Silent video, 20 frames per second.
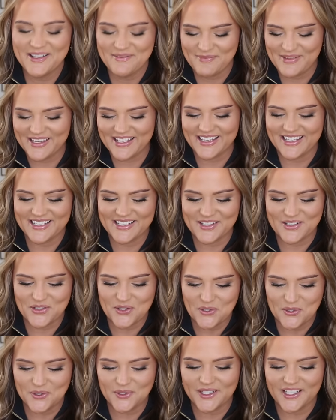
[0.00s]
because
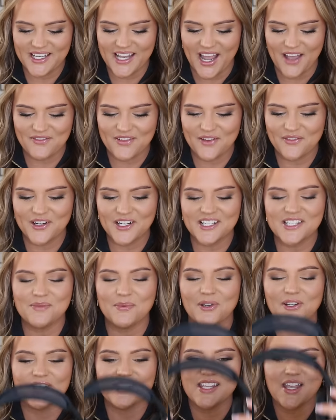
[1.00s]
truly I've never
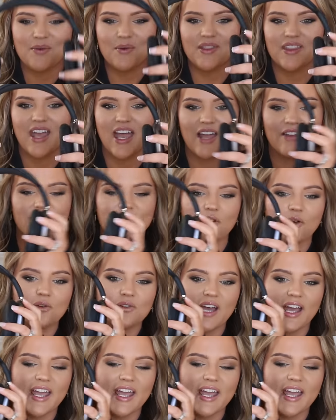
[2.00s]
experienced that with a headphone.